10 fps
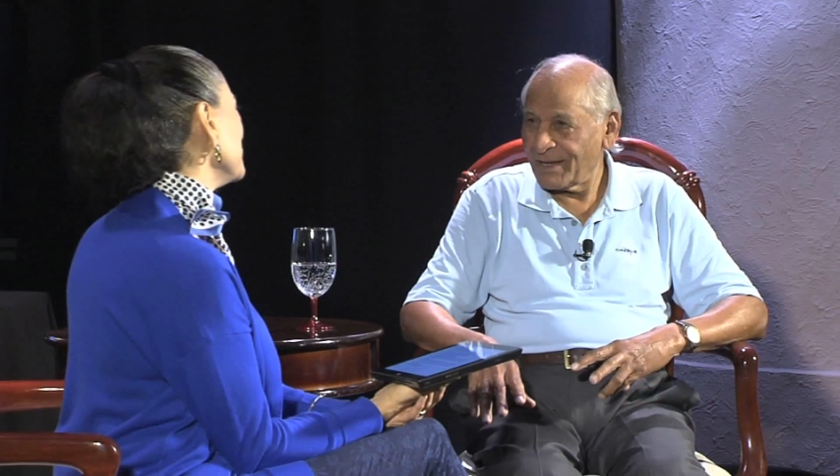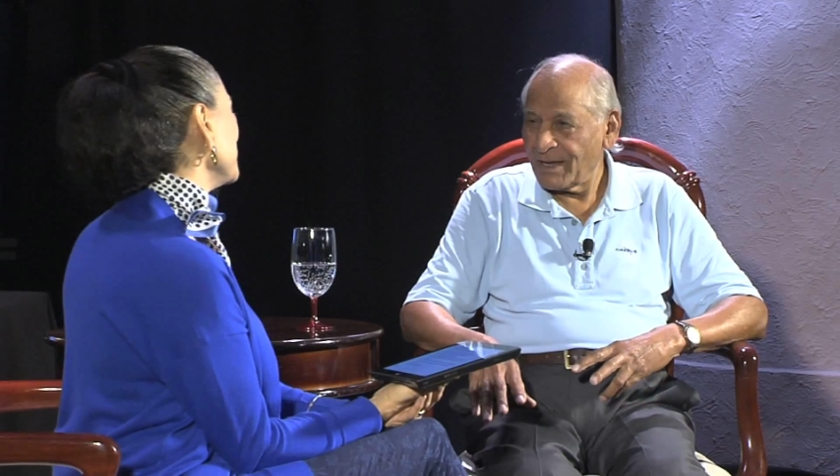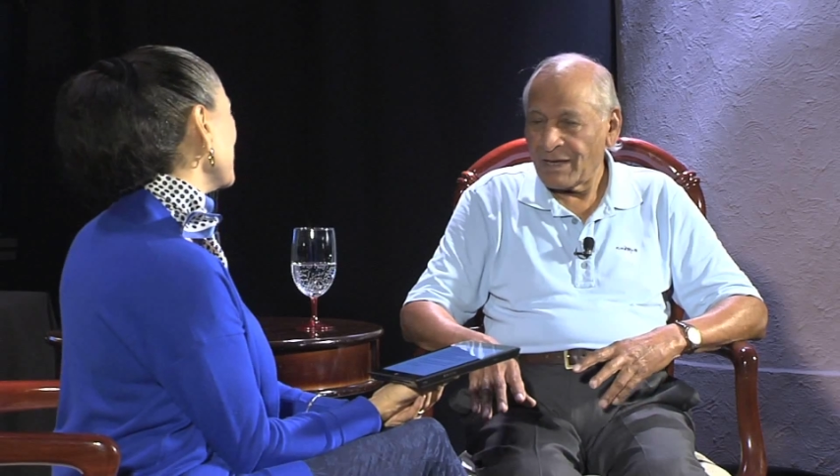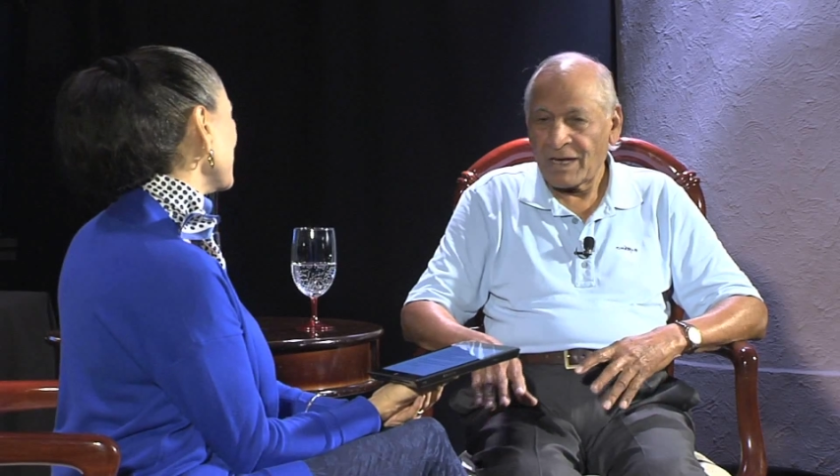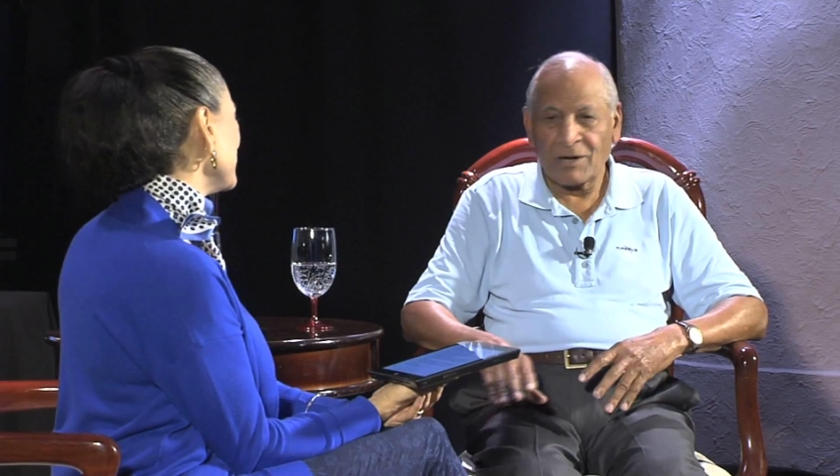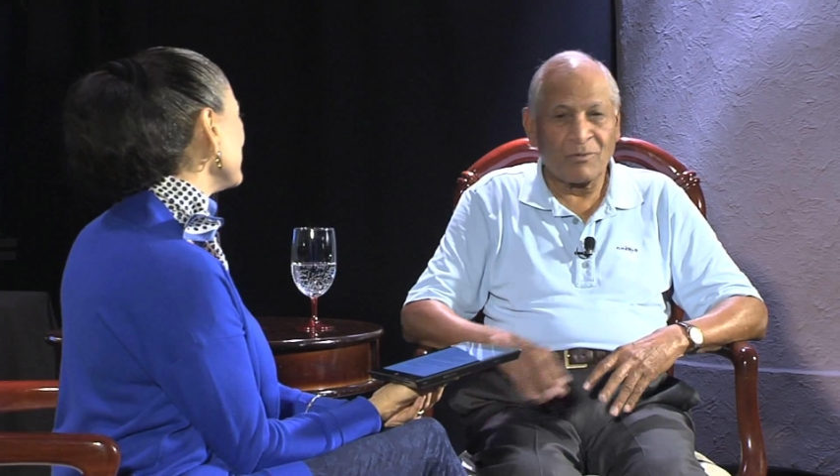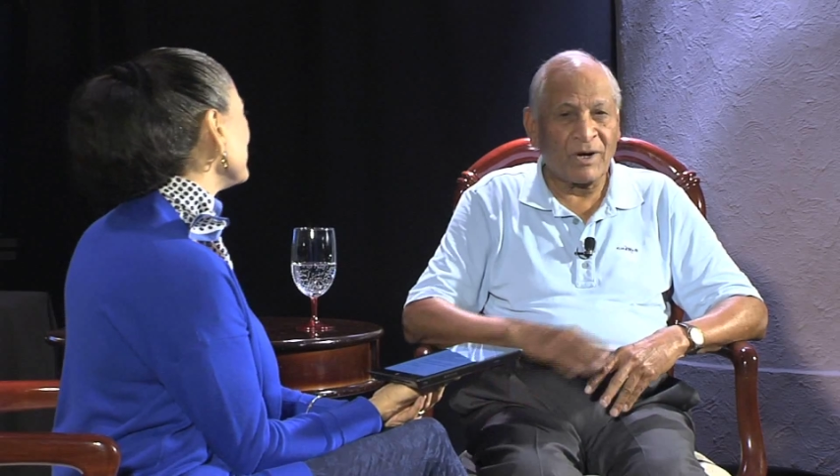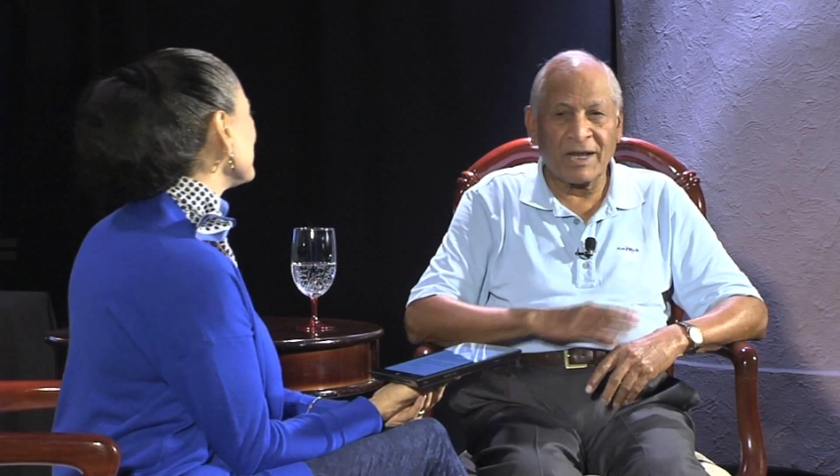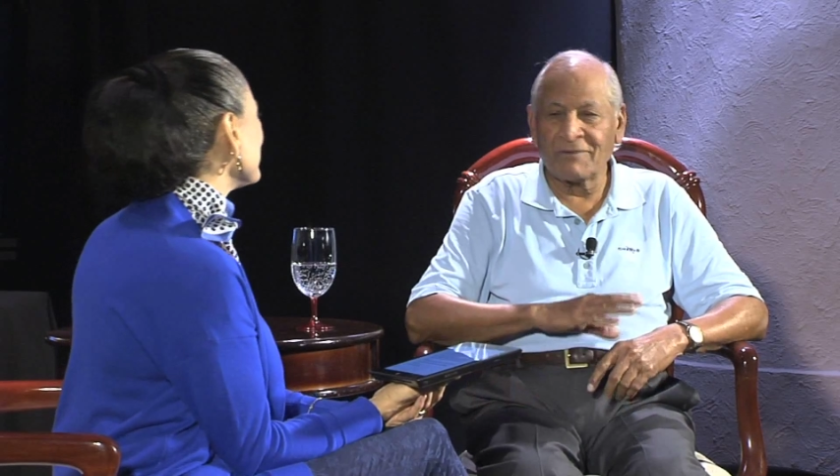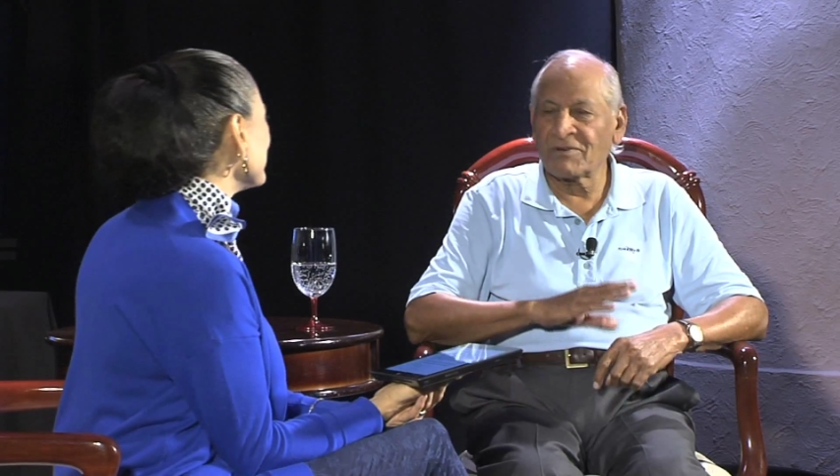and
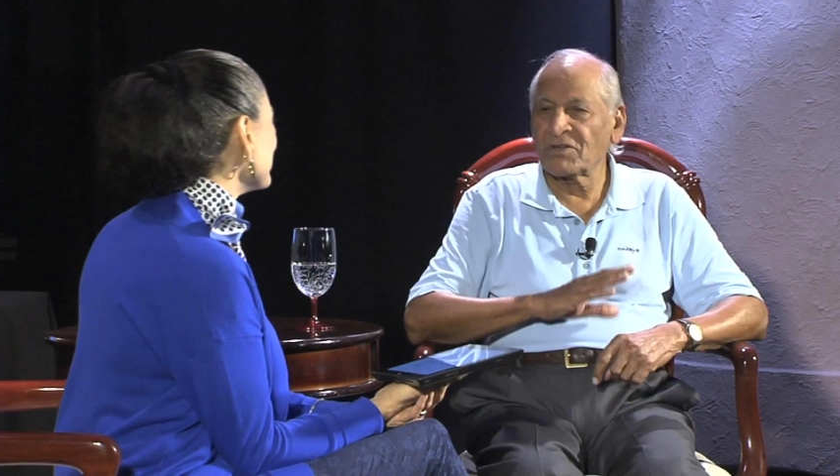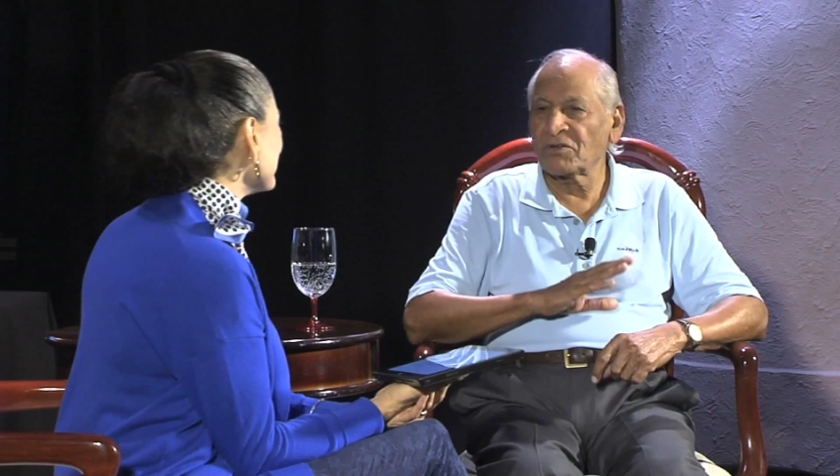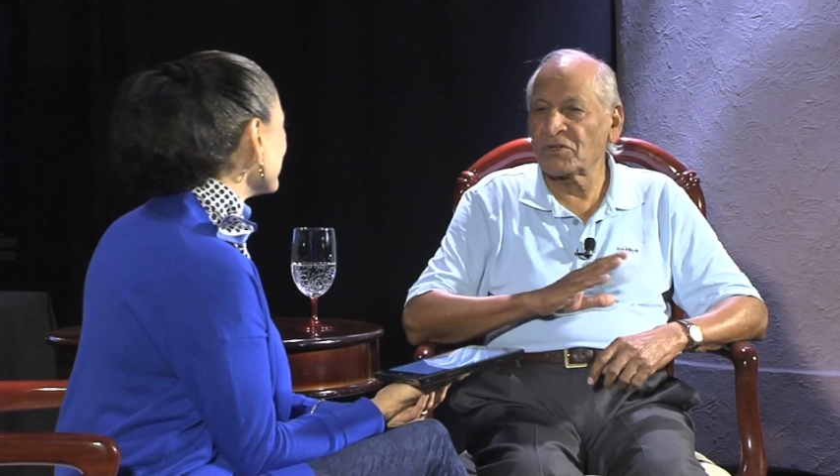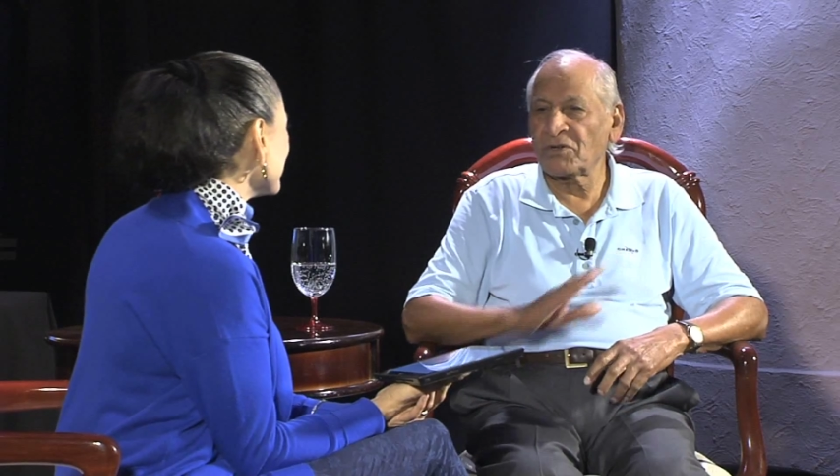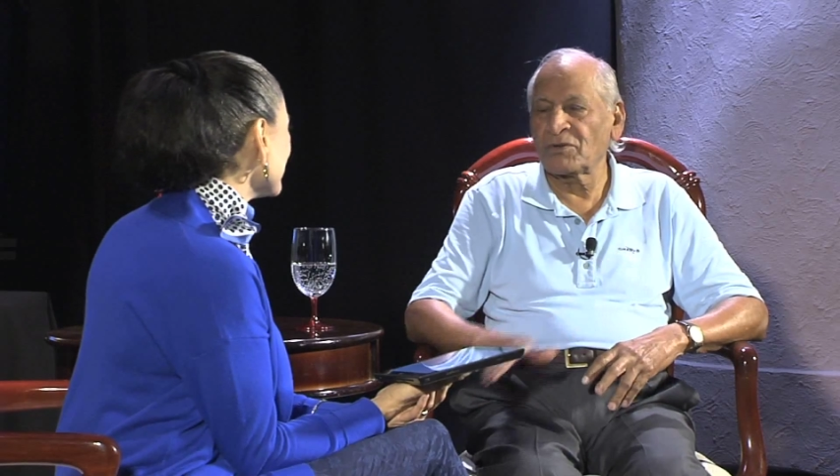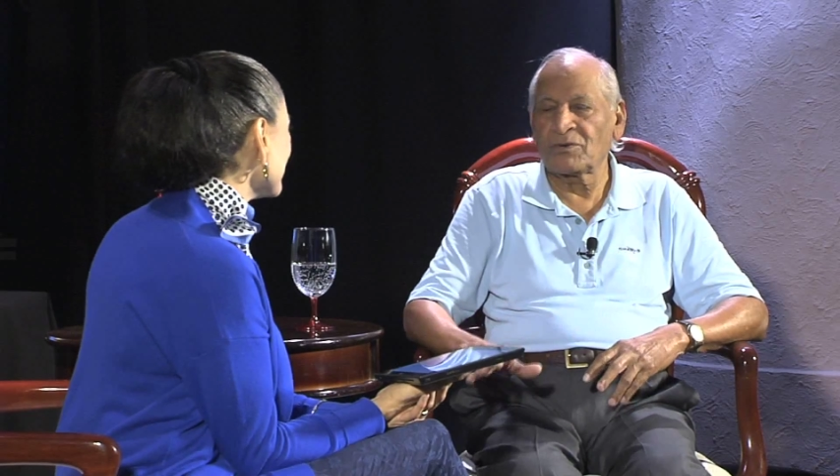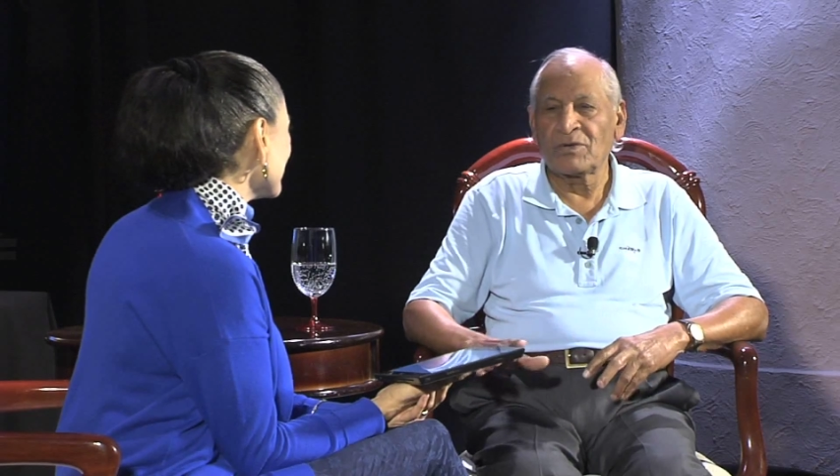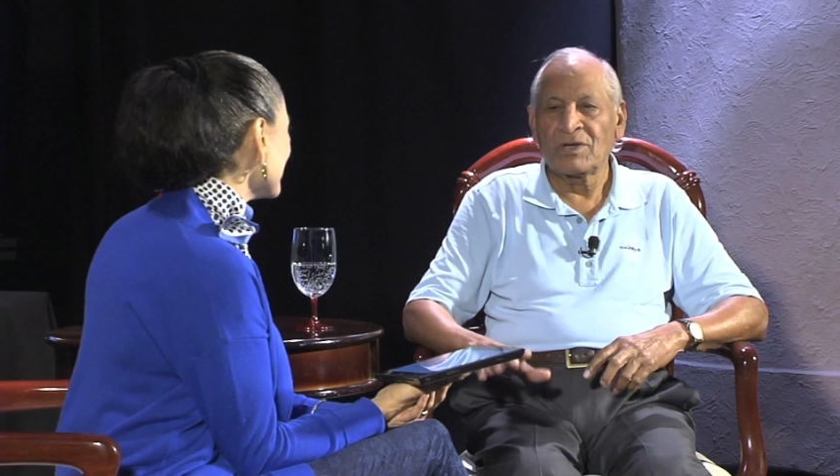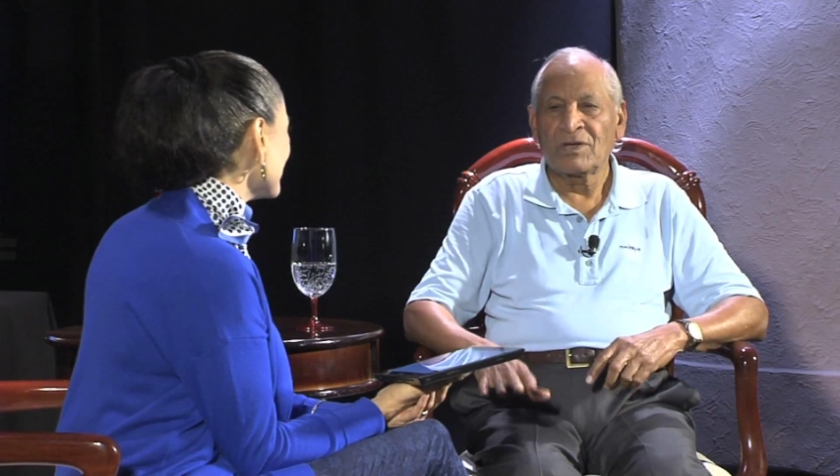whatever you do,